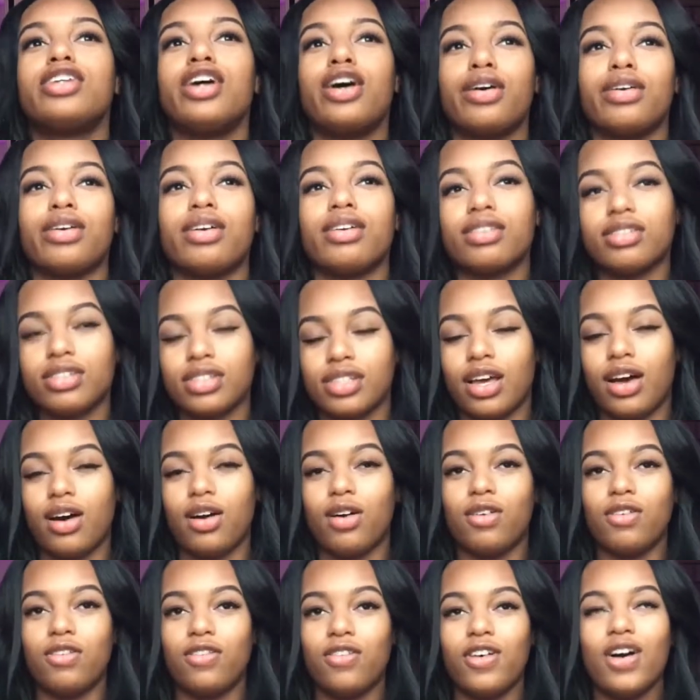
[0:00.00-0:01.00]
tell
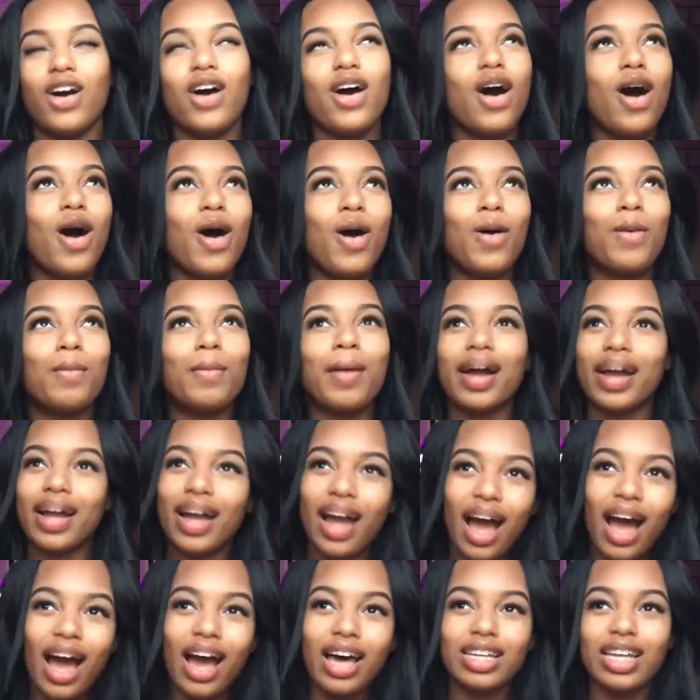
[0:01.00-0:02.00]
yourself, oh my
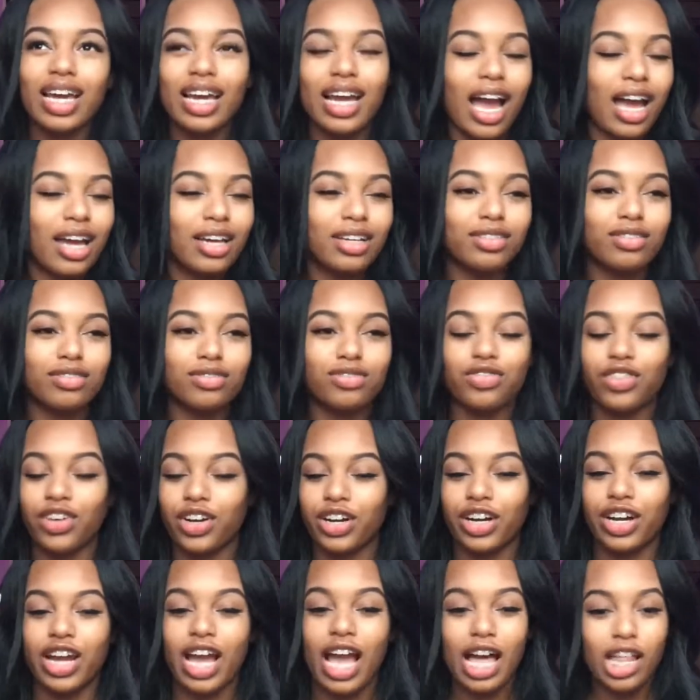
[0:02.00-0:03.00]
god, like
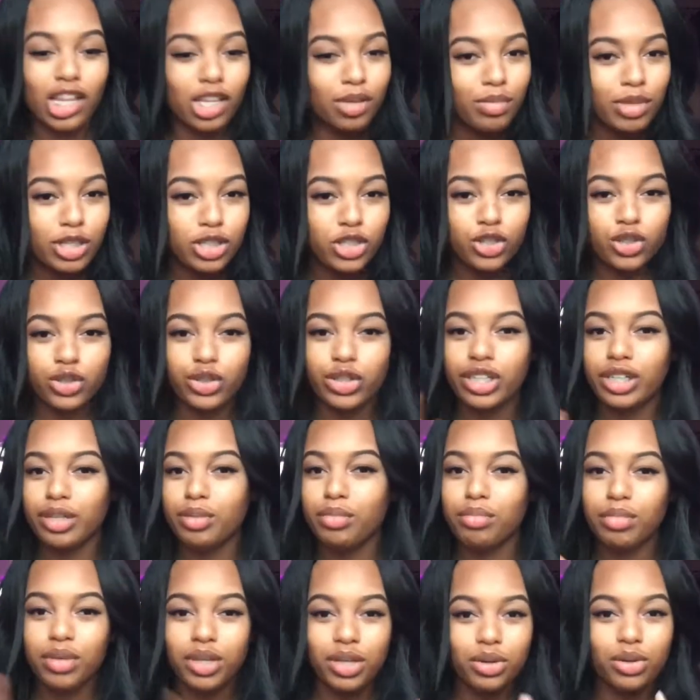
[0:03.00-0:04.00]
for elementary,
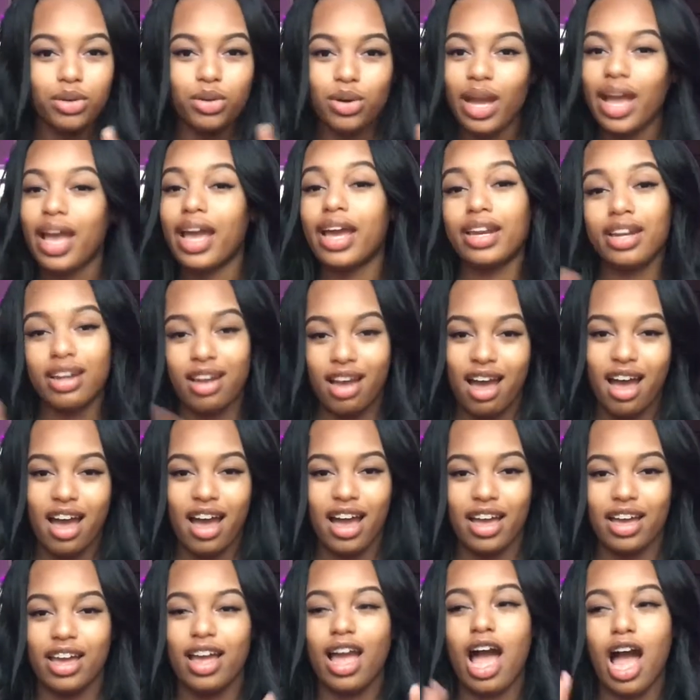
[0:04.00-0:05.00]
middle, and
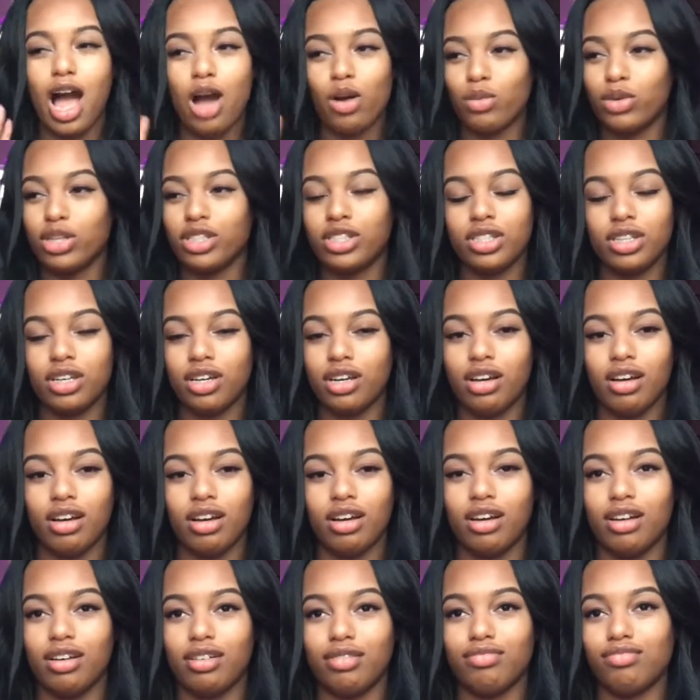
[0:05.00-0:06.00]
high, I went
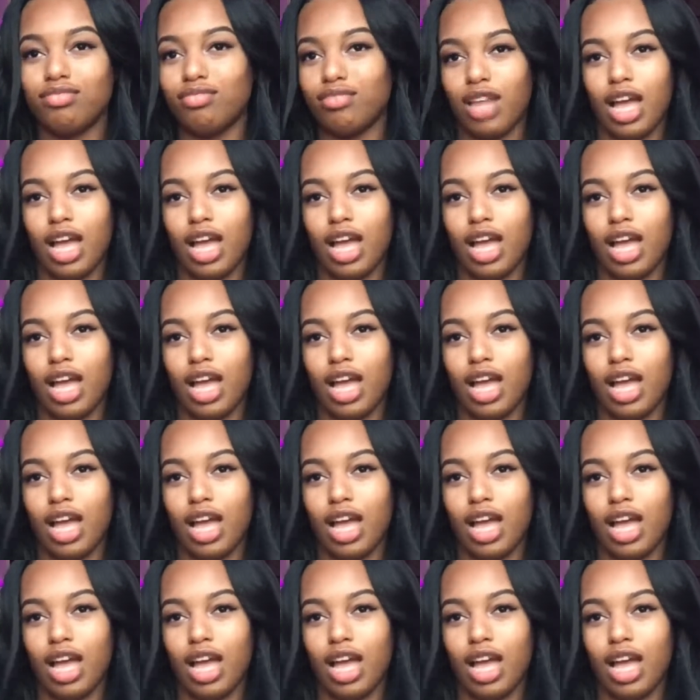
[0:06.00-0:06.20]
to